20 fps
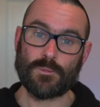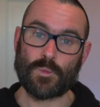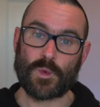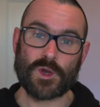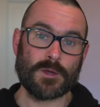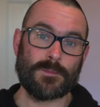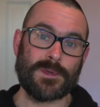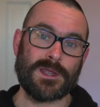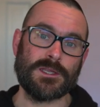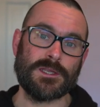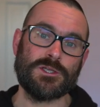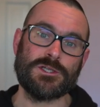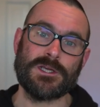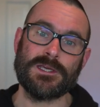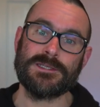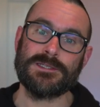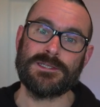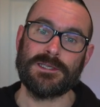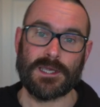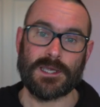We could be
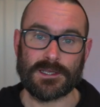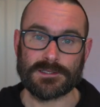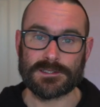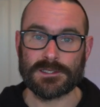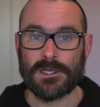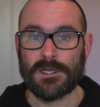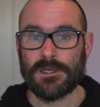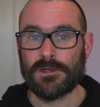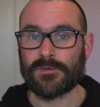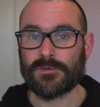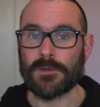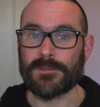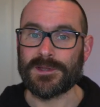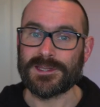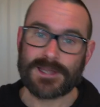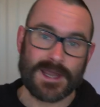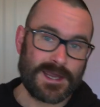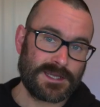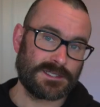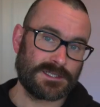ingesting it from a
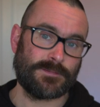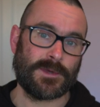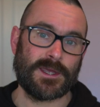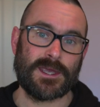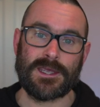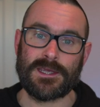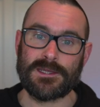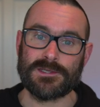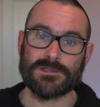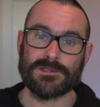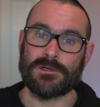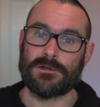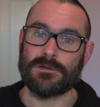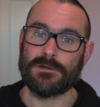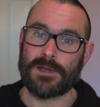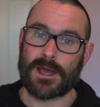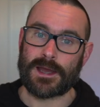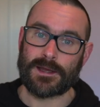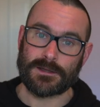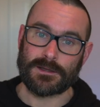database or
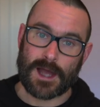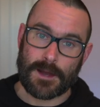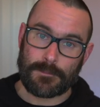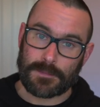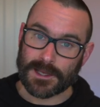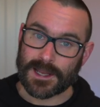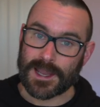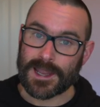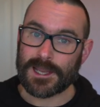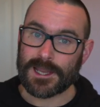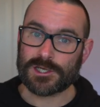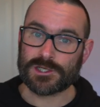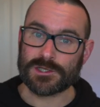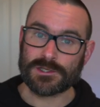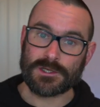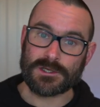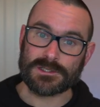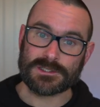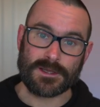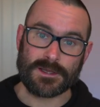
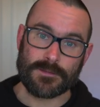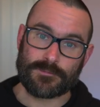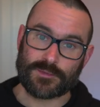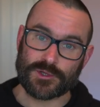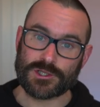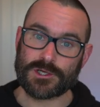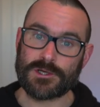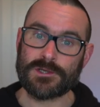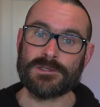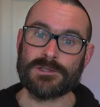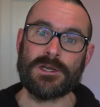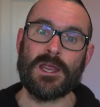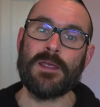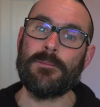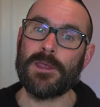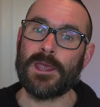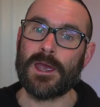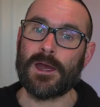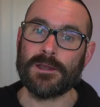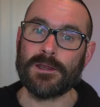application using the producer
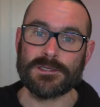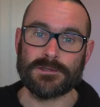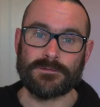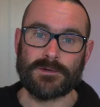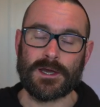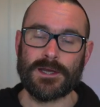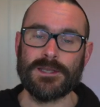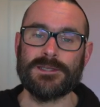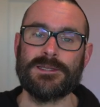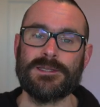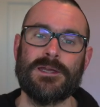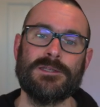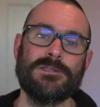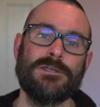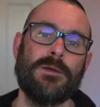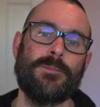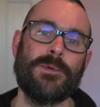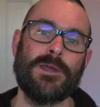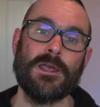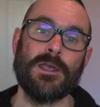API to write that
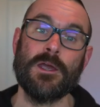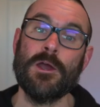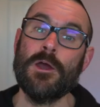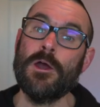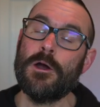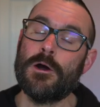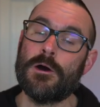topic.